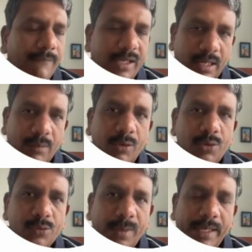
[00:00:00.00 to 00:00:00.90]
we are
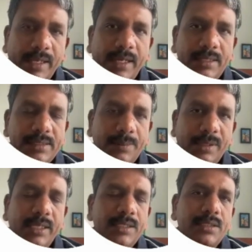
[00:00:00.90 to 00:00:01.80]
about to migrate these
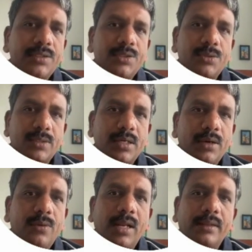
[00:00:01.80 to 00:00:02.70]
applications to
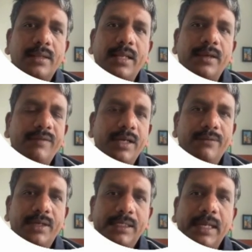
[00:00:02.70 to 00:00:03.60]
cloud, and then like we
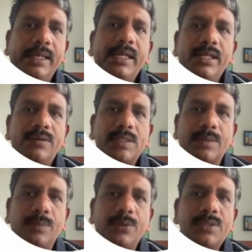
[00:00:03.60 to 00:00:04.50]
definitely need your
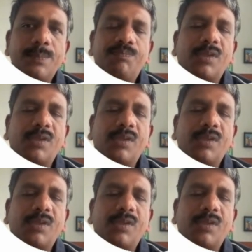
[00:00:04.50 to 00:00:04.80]
support,